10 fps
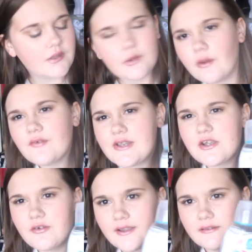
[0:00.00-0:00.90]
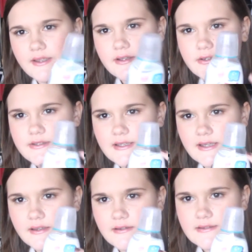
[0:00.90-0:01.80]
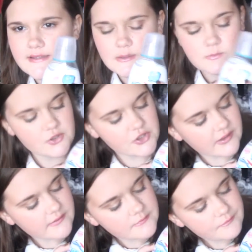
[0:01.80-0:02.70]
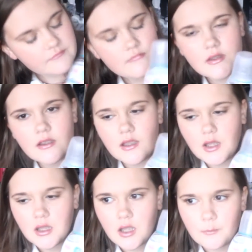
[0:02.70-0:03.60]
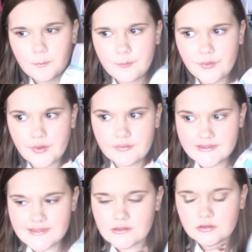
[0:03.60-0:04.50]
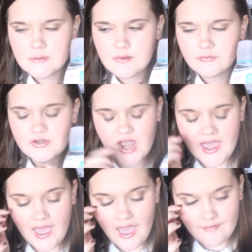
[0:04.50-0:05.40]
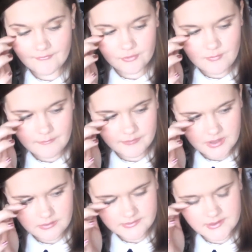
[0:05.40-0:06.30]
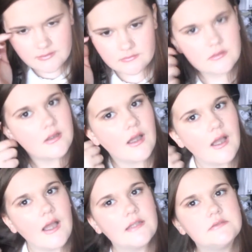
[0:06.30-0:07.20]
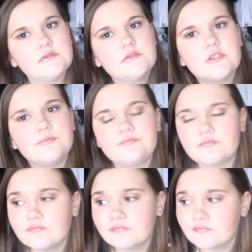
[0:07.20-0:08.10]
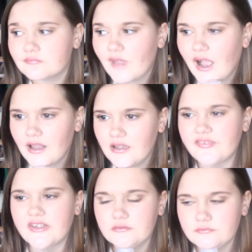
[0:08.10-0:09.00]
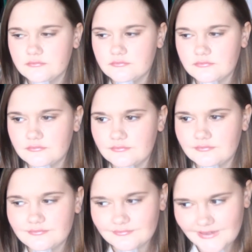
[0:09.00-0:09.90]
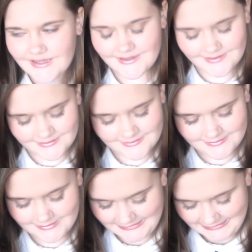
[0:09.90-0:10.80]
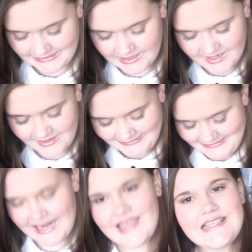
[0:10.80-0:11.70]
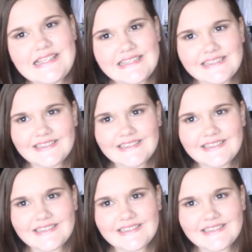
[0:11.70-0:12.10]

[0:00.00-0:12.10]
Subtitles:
you are reading correctly. It does say 6+ years. But this is the only mouthwash I ever remember using, and I love it. It's nice.